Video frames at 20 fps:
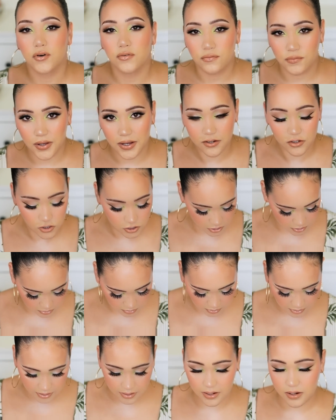
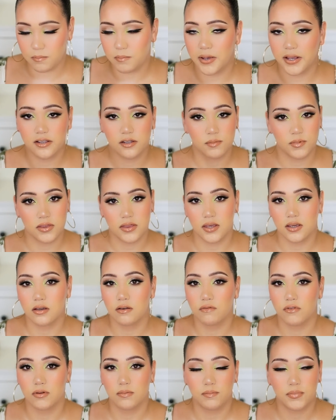perfection and it makes me think
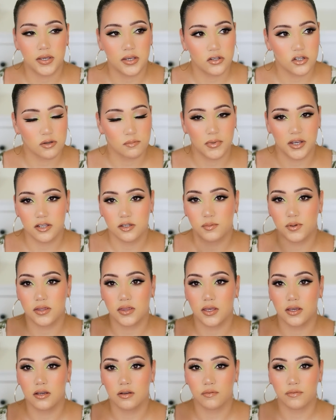of the beach it makes me
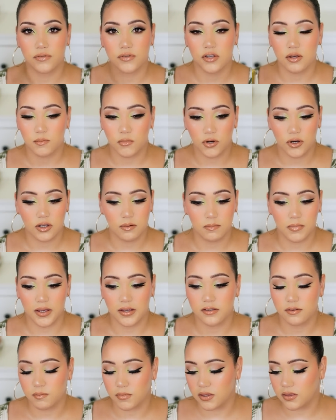think of summer it
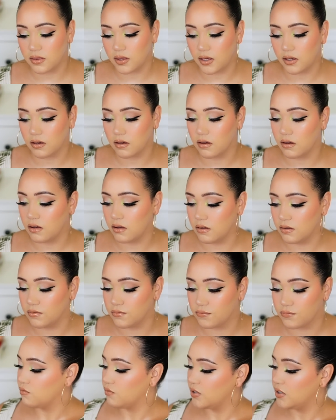makes me think
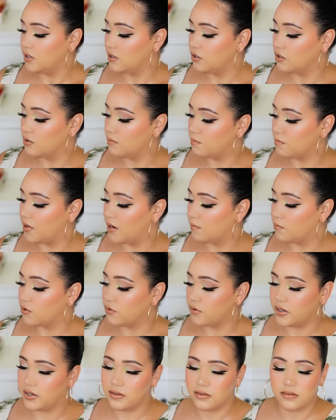of really good
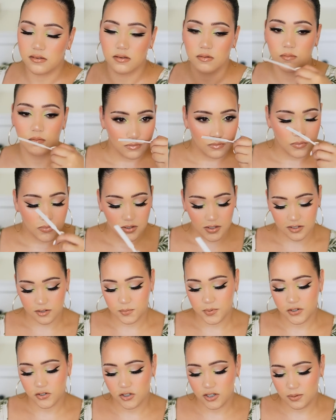memories
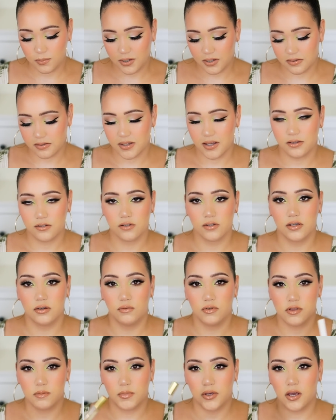especially because I took it
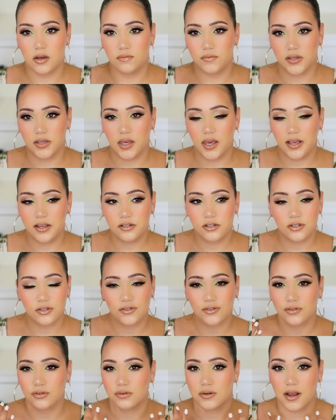with me on vacation
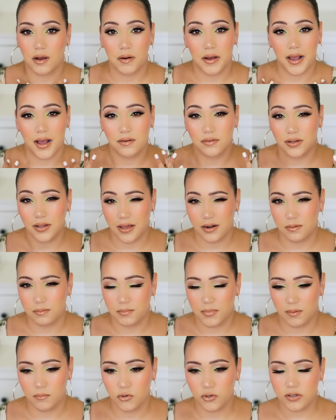so now I have a lot of
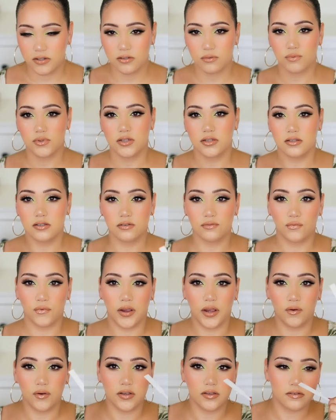memories with this
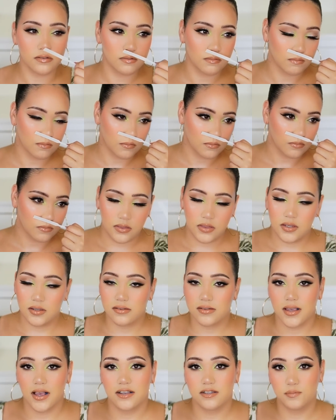fragrance
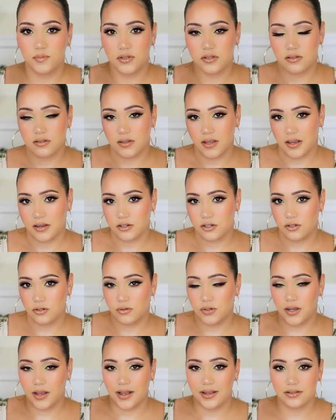this has
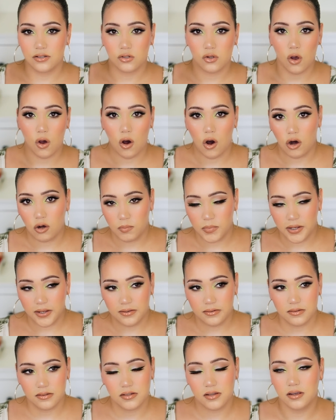pistachio it has
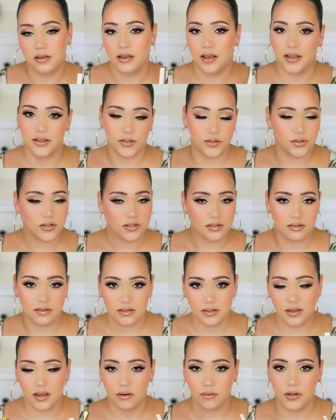almond as you can
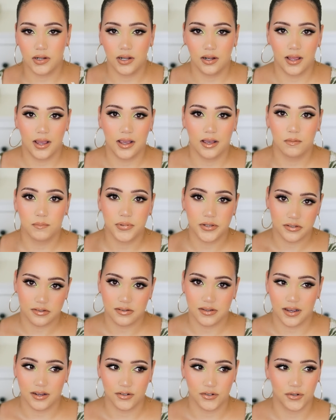see I really like
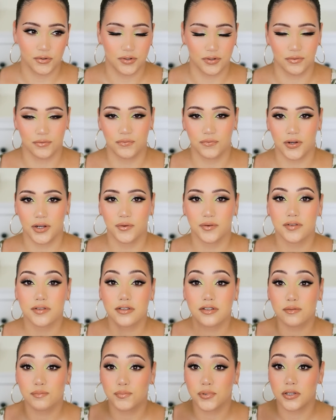pistachio and
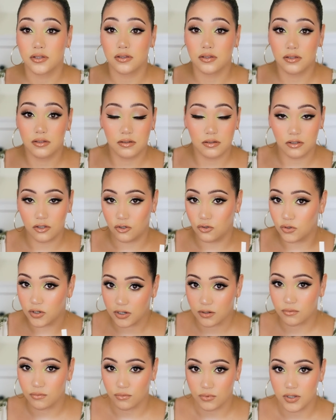fragrances but you
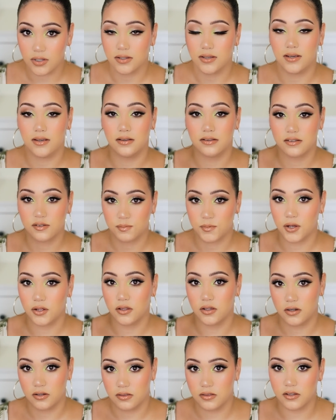can really smell
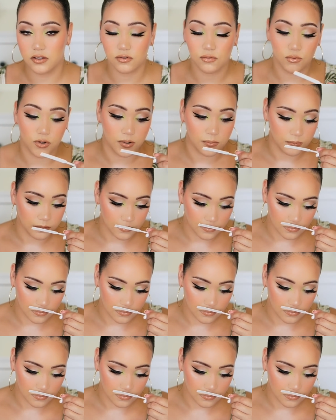it in this one